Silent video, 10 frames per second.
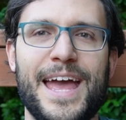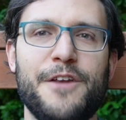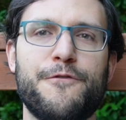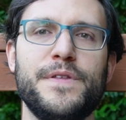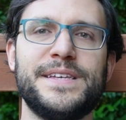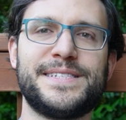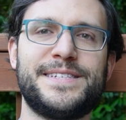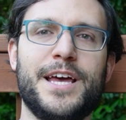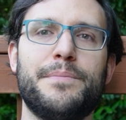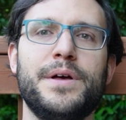And for this
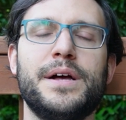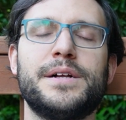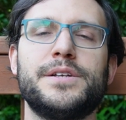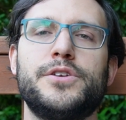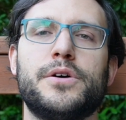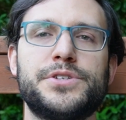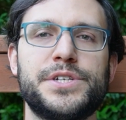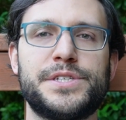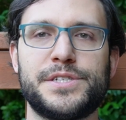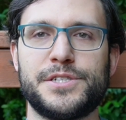step, don't
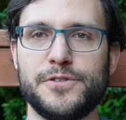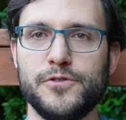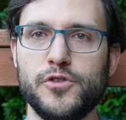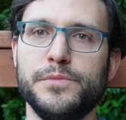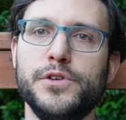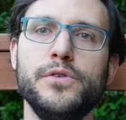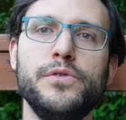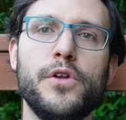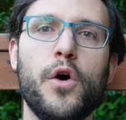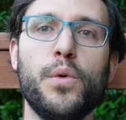just assume you
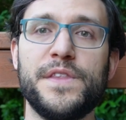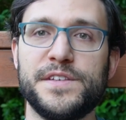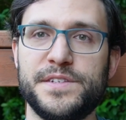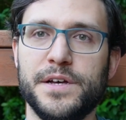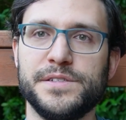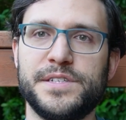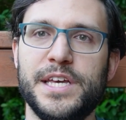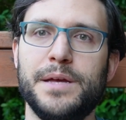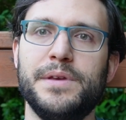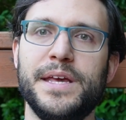know what the sales
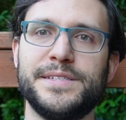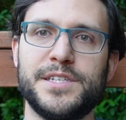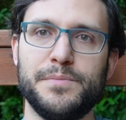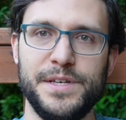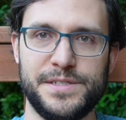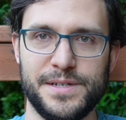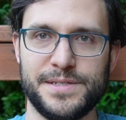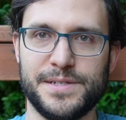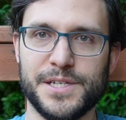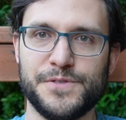team needs to be
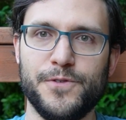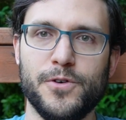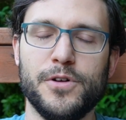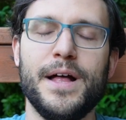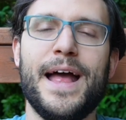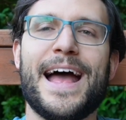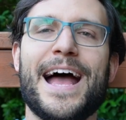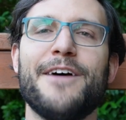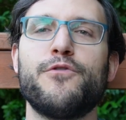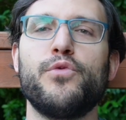successful.
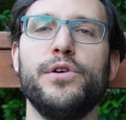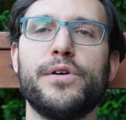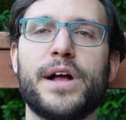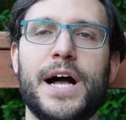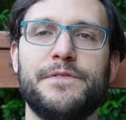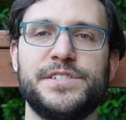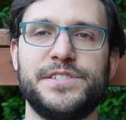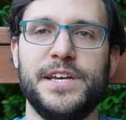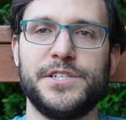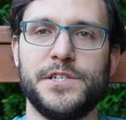Have real
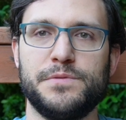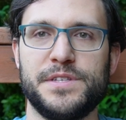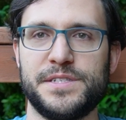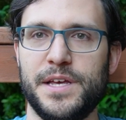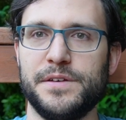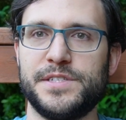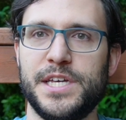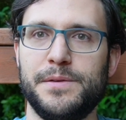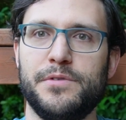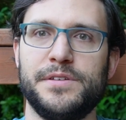conversations with the sales
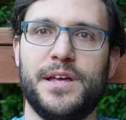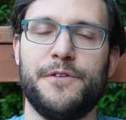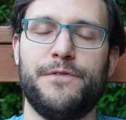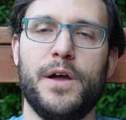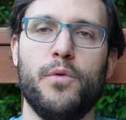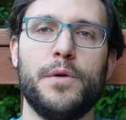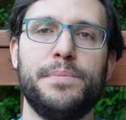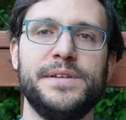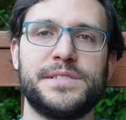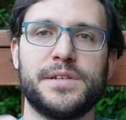team to identify what
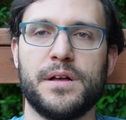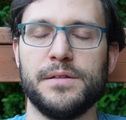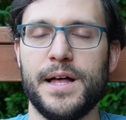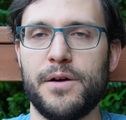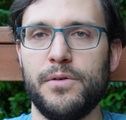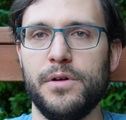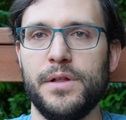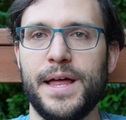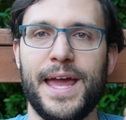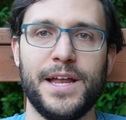pieces of
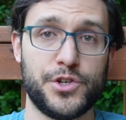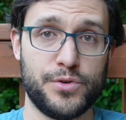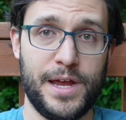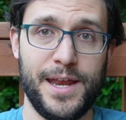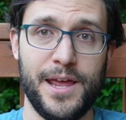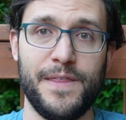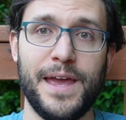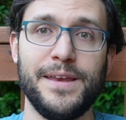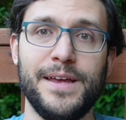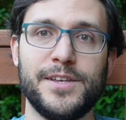collateral and training
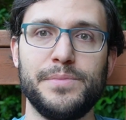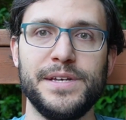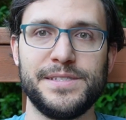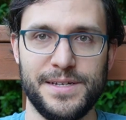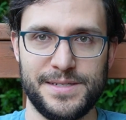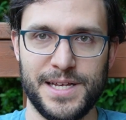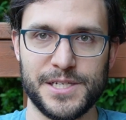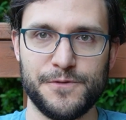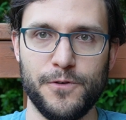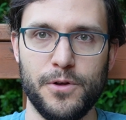they need to be
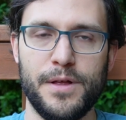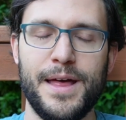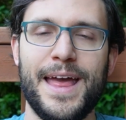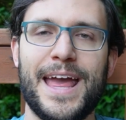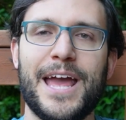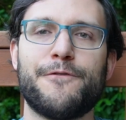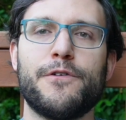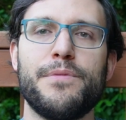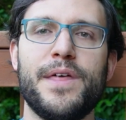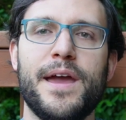successful. And
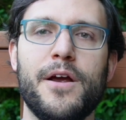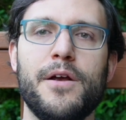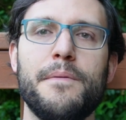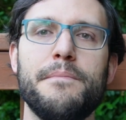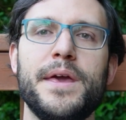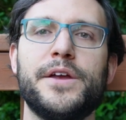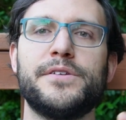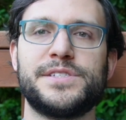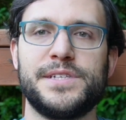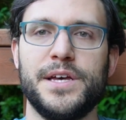from there, make your
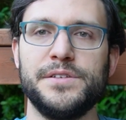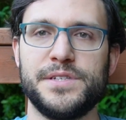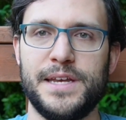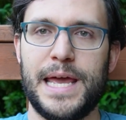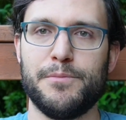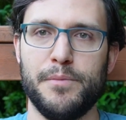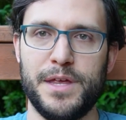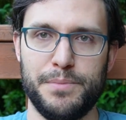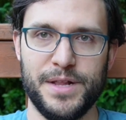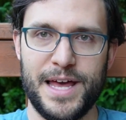sales
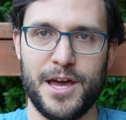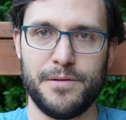enablement plan.